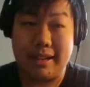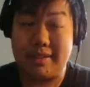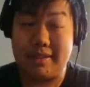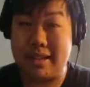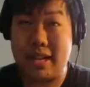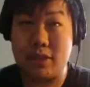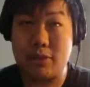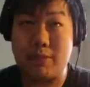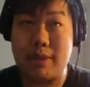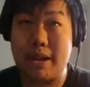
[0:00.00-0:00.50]

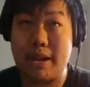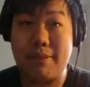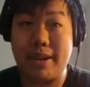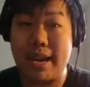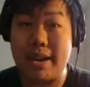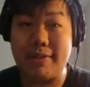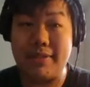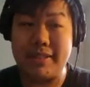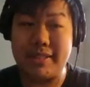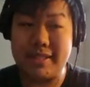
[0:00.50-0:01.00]
and that's why
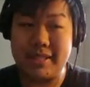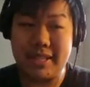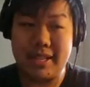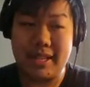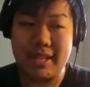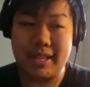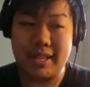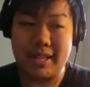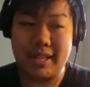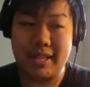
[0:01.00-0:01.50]
we haven't
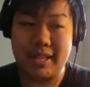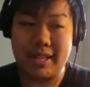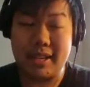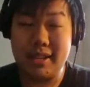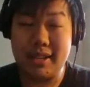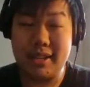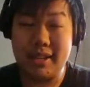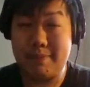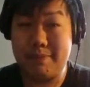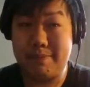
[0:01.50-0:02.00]

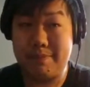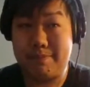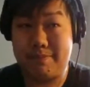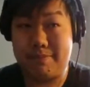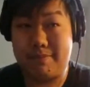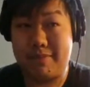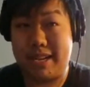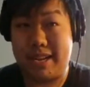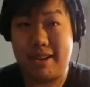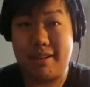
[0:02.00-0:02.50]
seen
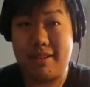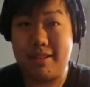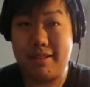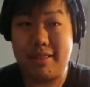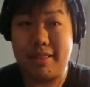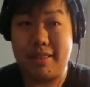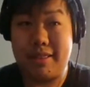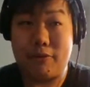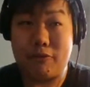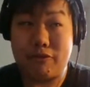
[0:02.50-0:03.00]

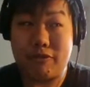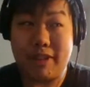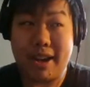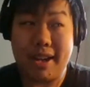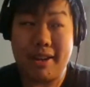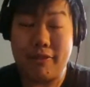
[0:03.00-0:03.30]
uh, the